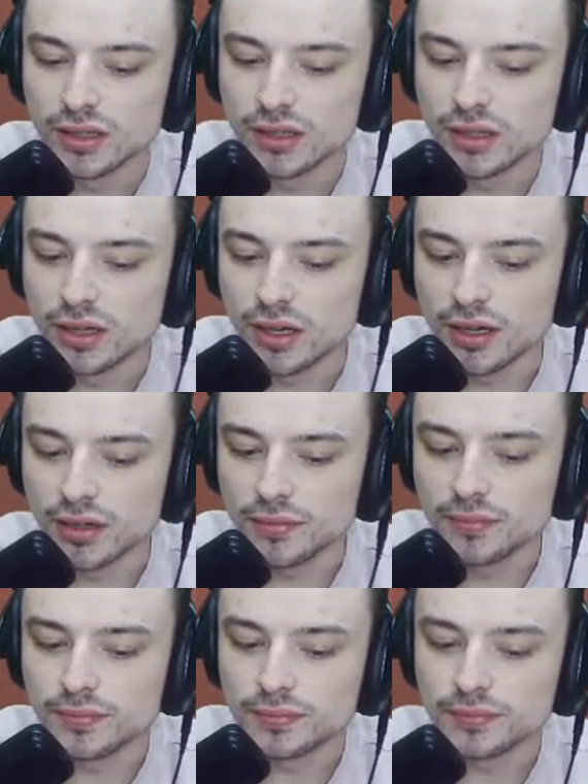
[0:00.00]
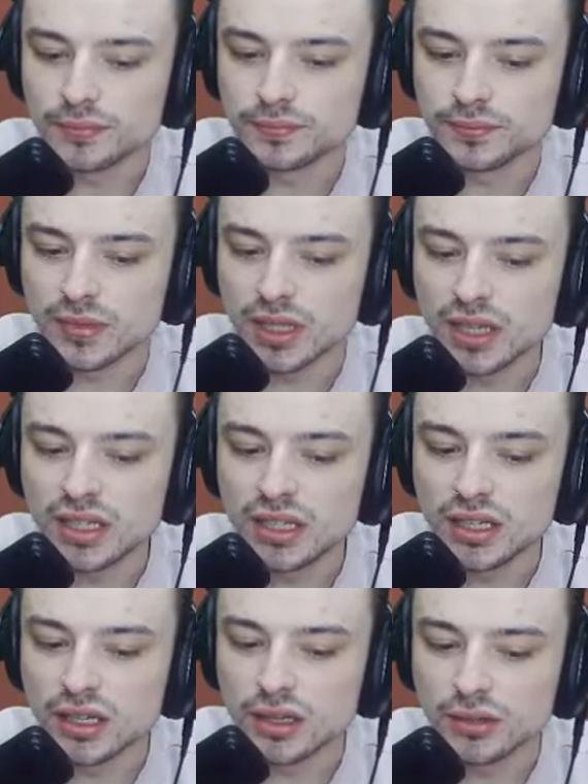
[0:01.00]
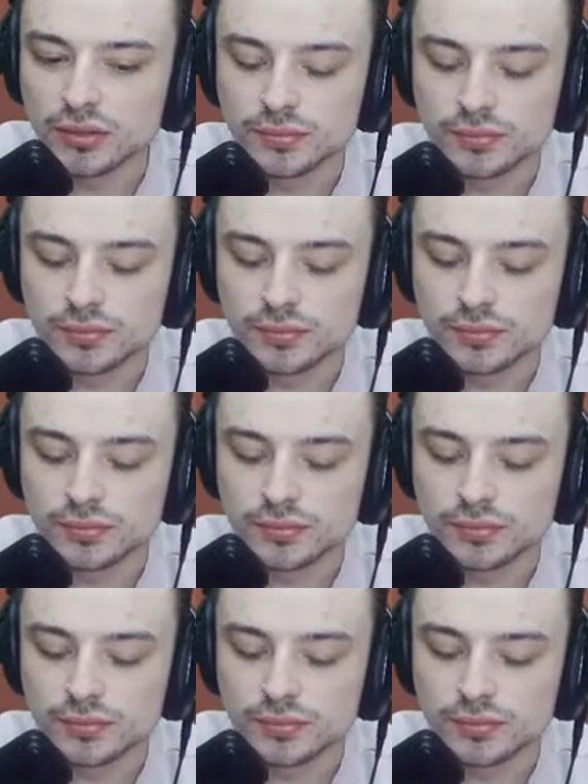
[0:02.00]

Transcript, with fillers: Alright. I need another.